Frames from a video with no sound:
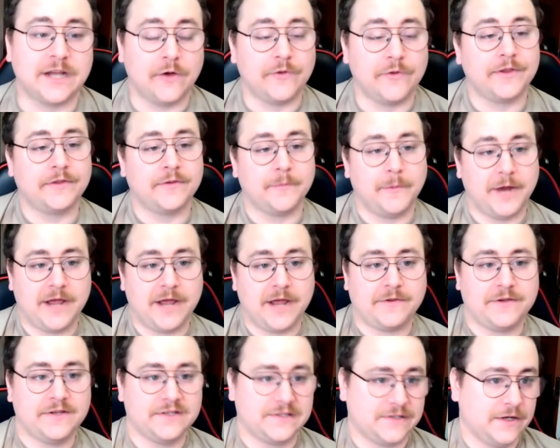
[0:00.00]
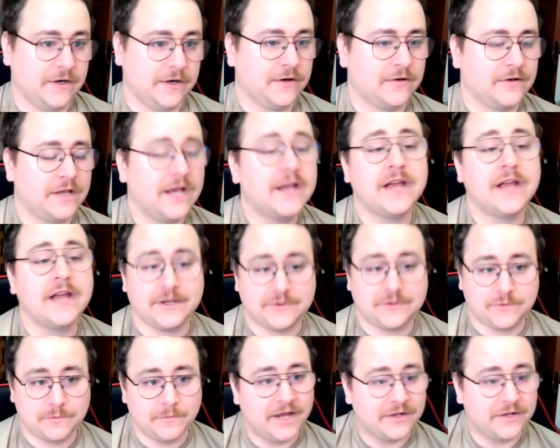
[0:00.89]
tell that the math is there,
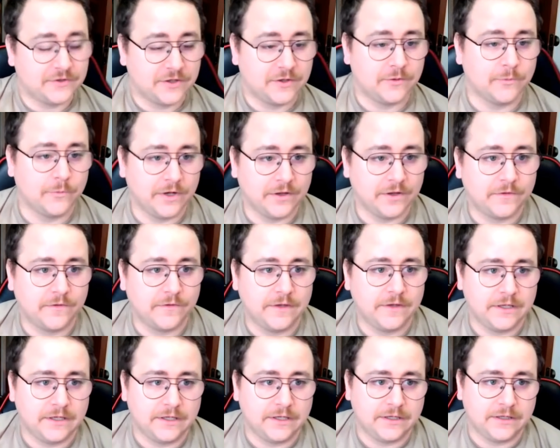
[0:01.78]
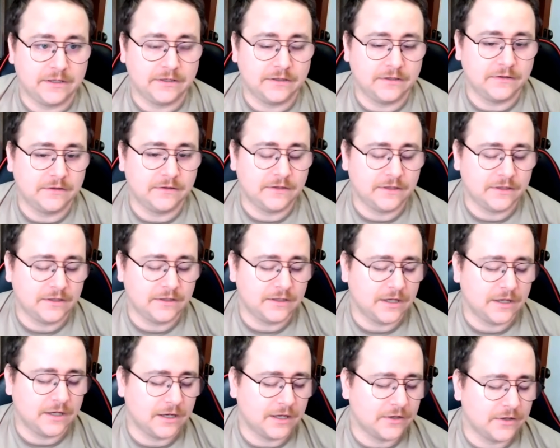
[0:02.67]
as you mentioned, with the
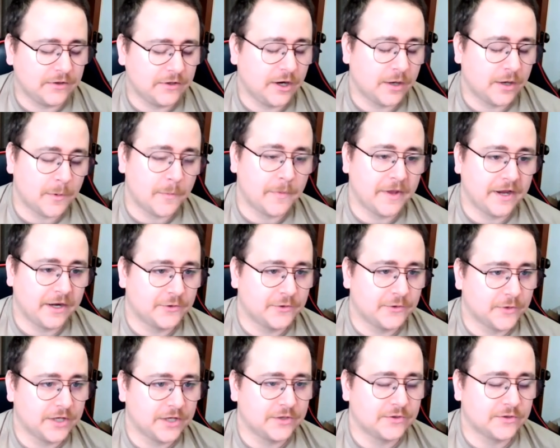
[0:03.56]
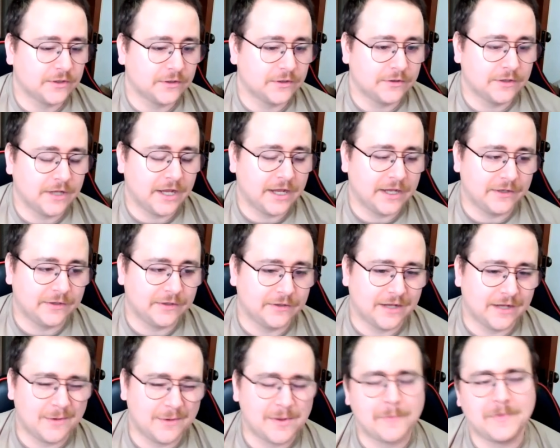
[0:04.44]
armor penetration,
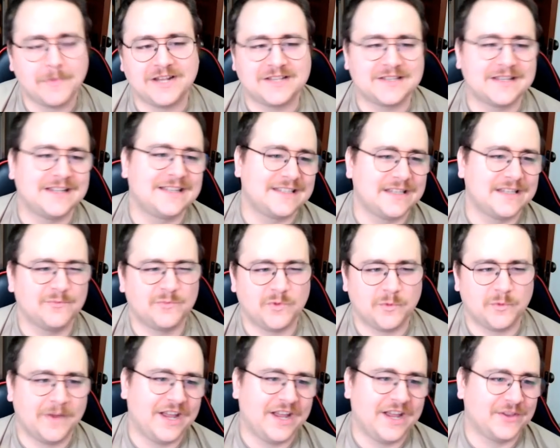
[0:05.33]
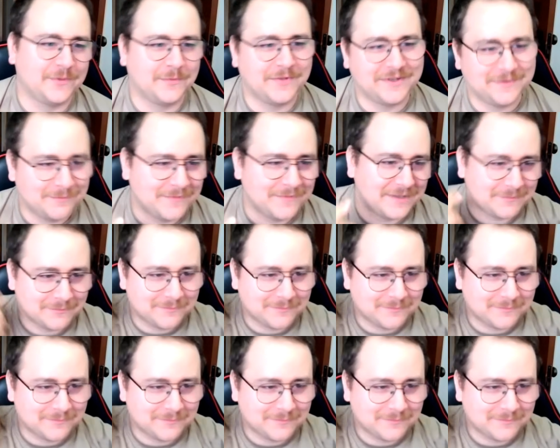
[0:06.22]
and I mean it's simple math, but